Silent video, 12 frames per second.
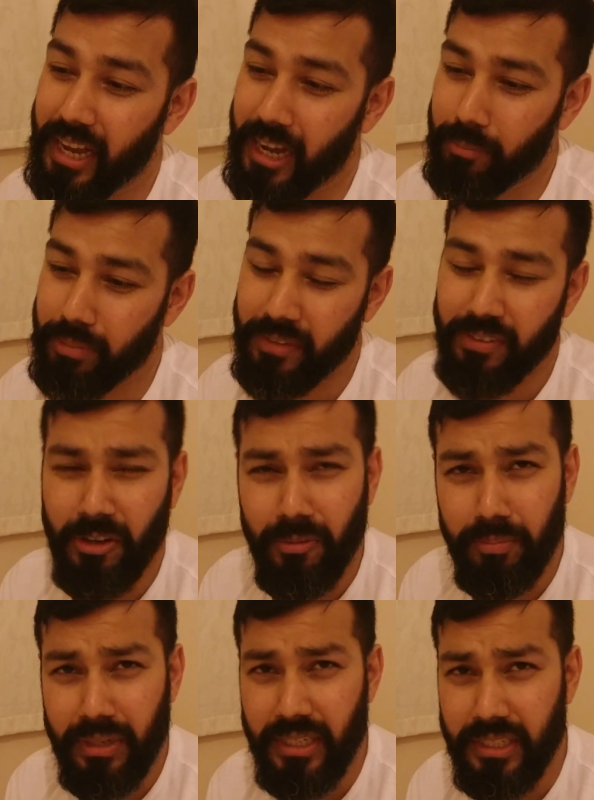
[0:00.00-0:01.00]
I believe I
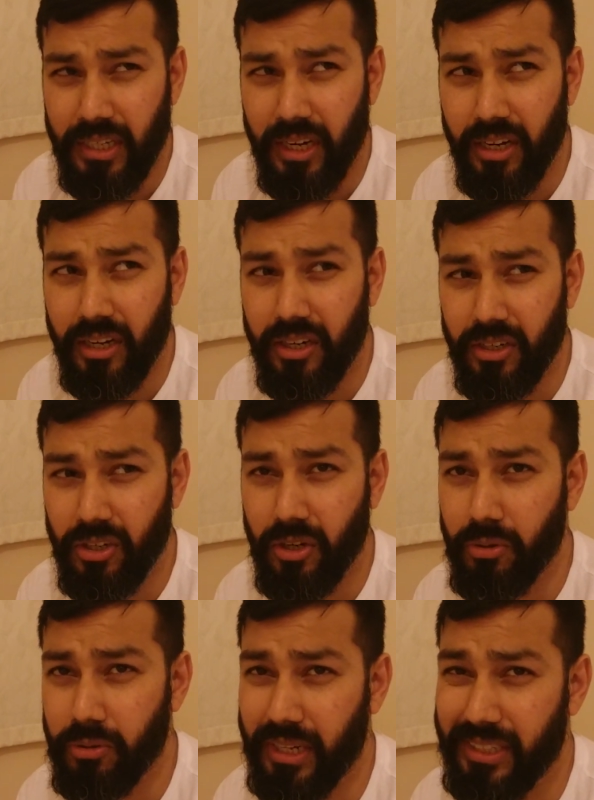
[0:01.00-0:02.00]
completed Heart
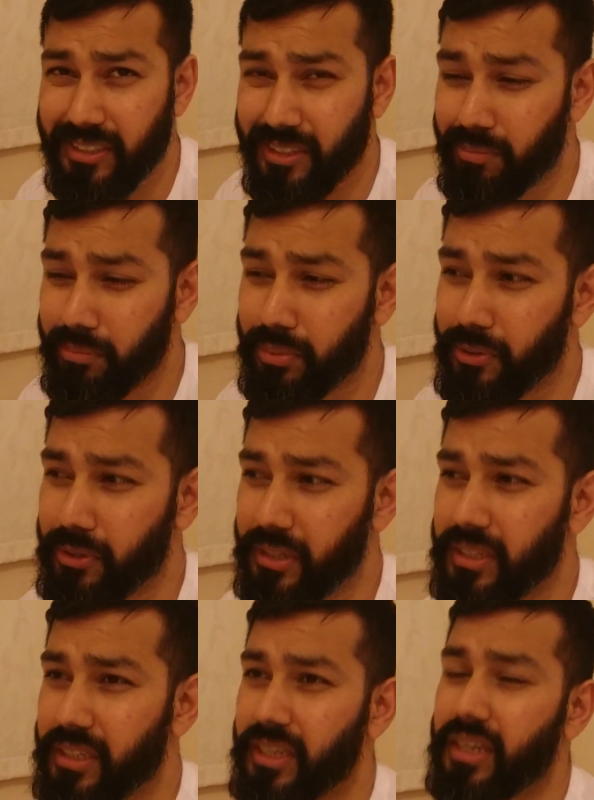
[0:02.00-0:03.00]
Gold at some
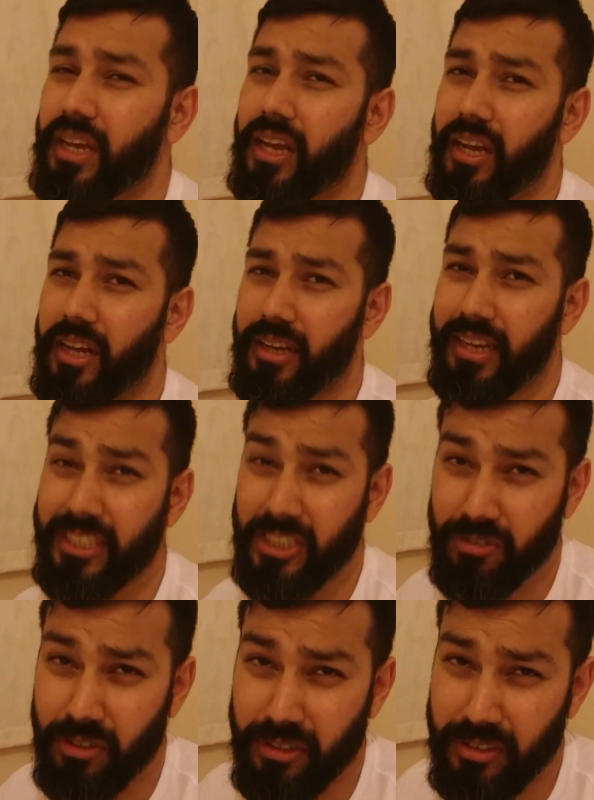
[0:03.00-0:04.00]
point
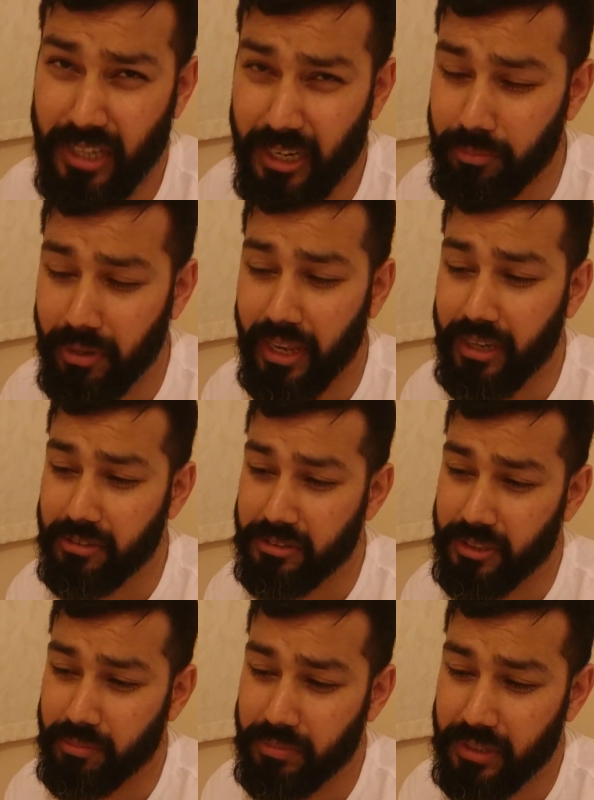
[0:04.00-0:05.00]
later on an emulator or
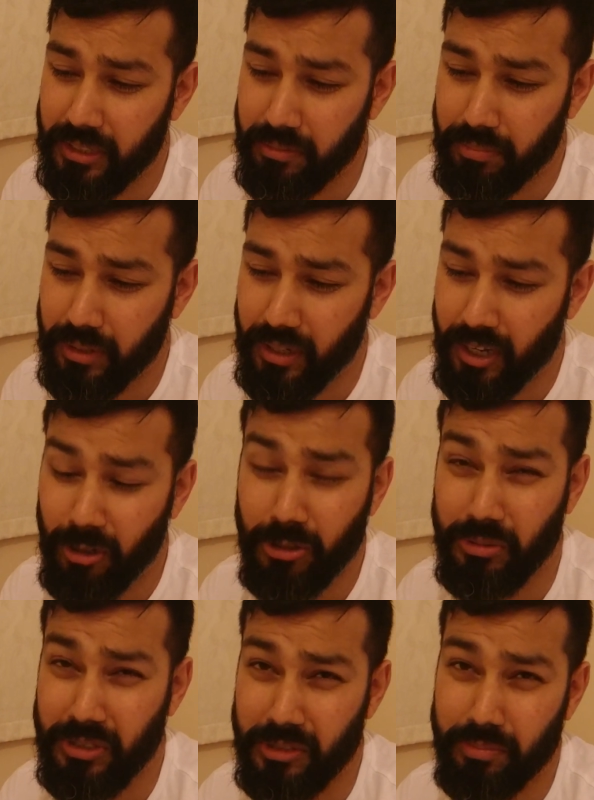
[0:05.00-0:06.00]
something, but I always
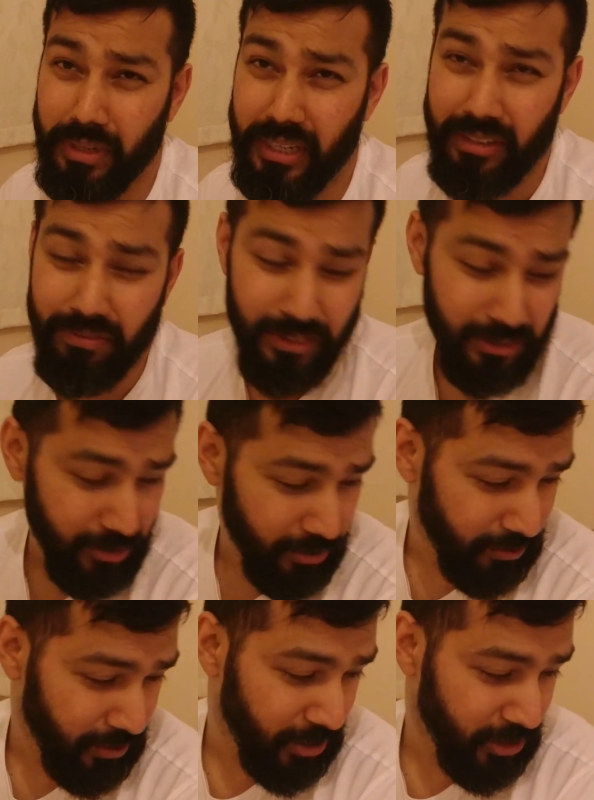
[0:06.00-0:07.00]
wanted to play the
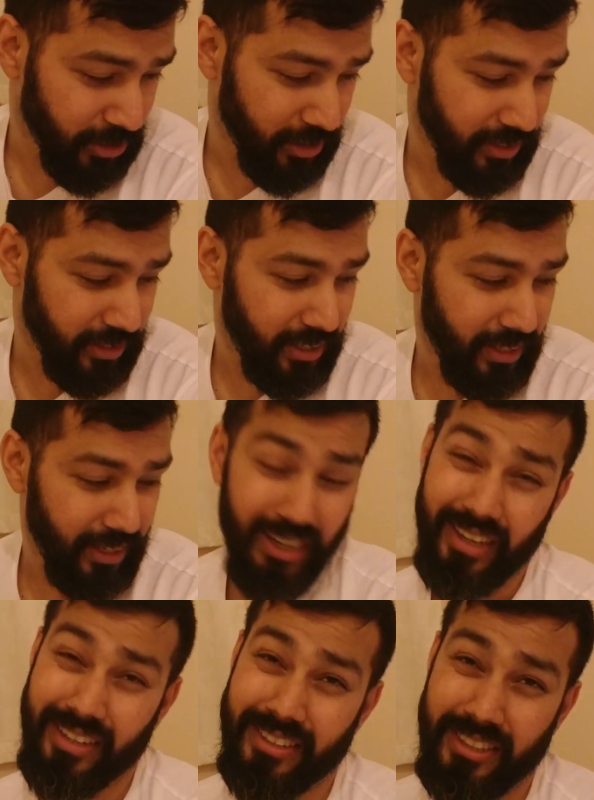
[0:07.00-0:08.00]
physical version,
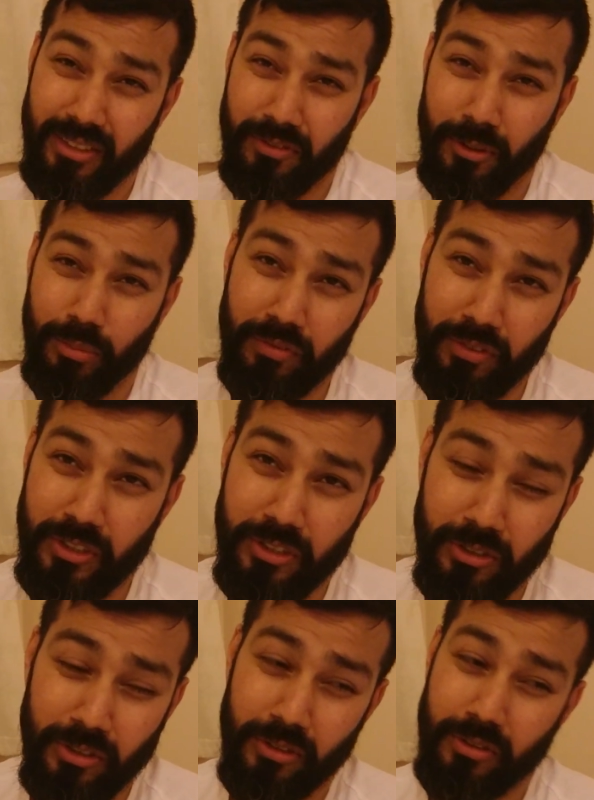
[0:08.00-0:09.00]
and this is a form of
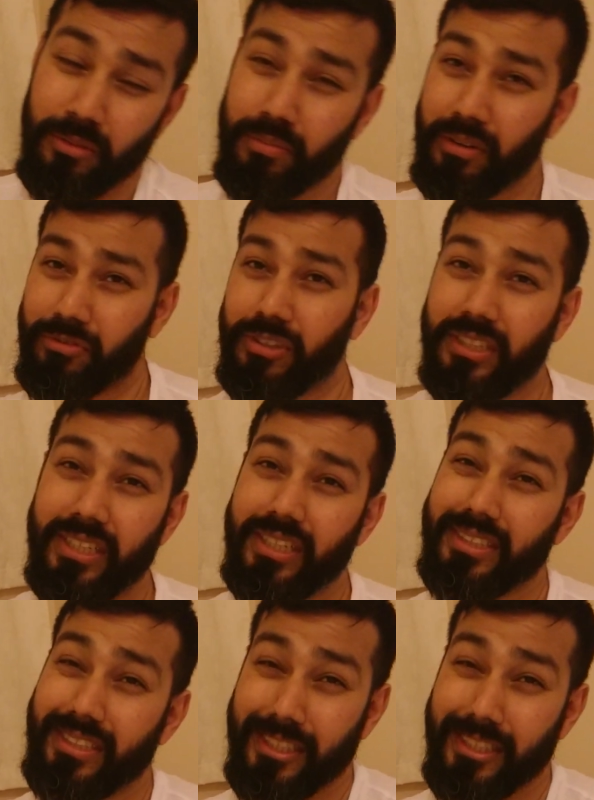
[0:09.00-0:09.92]
physical on my 3DS.